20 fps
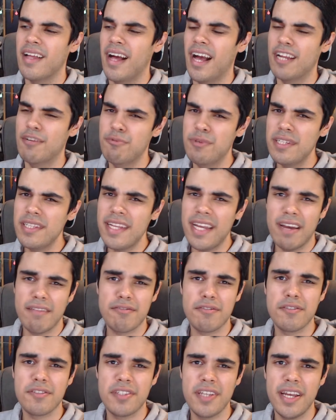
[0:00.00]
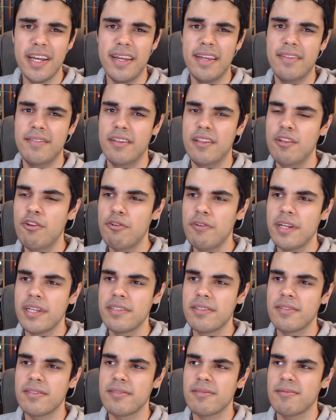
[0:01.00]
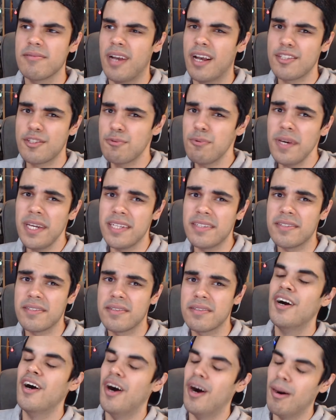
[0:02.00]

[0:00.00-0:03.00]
I really have to say, the lyrics are sweet.